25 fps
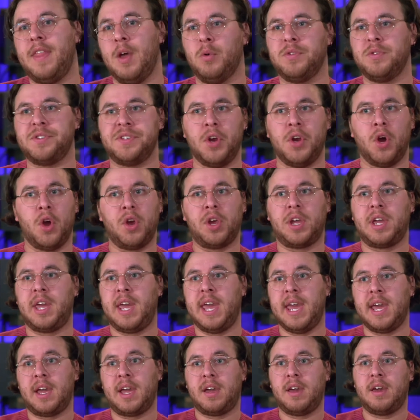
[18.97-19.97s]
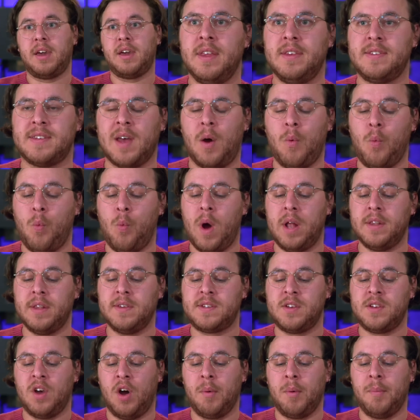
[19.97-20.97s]
There was no kick. There's that
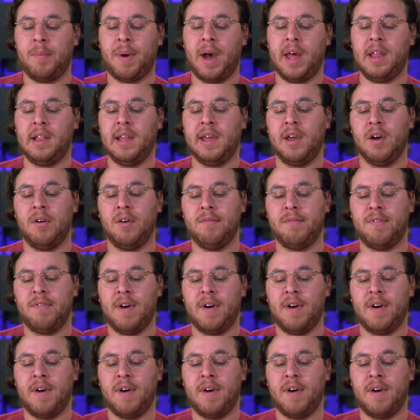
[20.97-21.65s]
one song by Leon